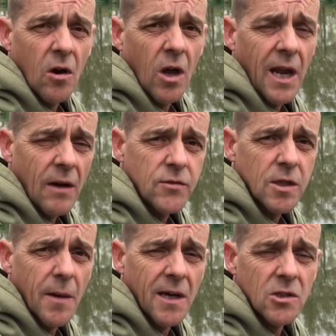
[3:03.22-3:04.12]
I love
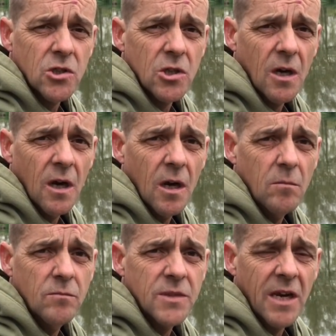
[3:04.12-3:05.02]
so much,
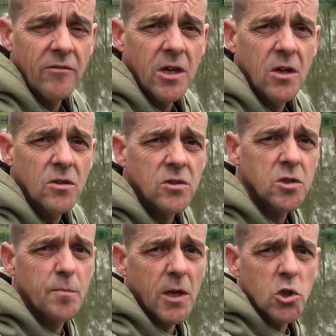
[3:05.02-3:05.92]
Terry Earns
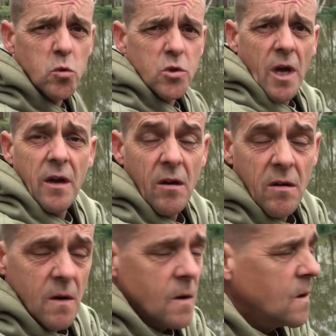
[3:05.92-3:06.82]
specials they are,
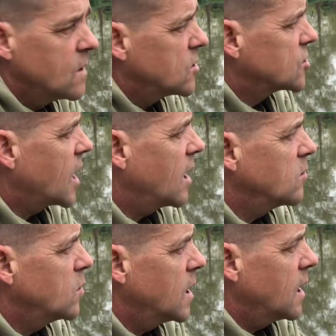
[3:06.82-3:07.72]
so
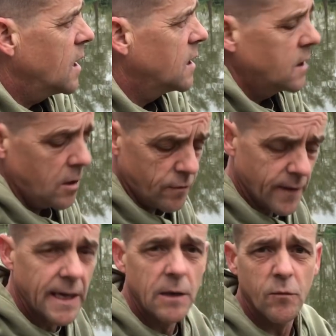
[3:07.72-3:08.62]
I'll
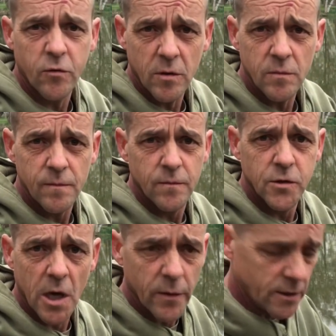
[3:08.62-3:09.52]
thank him for
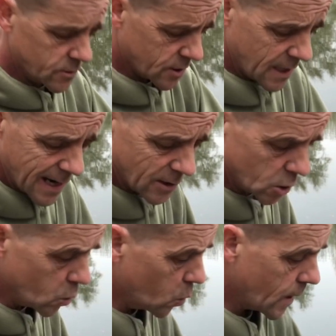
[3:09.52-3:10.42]
showing us how to
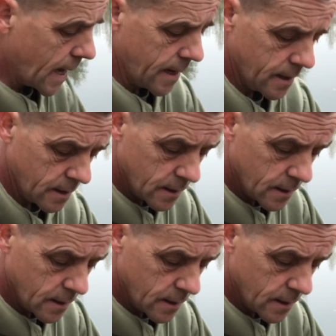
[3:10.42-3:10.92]
do all that.